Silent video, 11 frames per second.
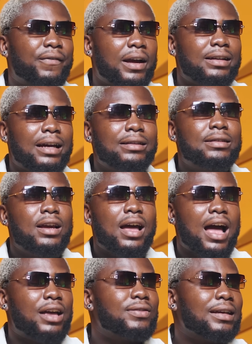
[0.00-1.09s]
fact that,
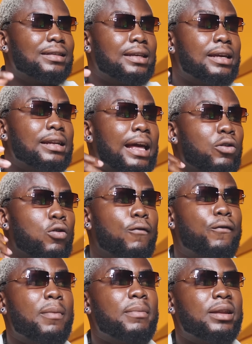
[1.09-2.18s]
as you are saying, like
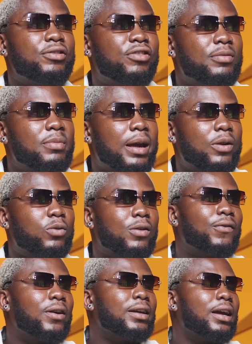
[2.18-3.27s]
for a military man,
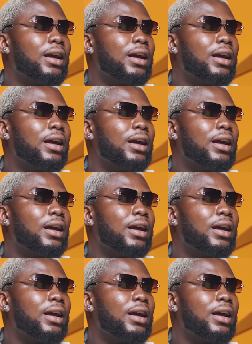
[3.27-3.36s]
for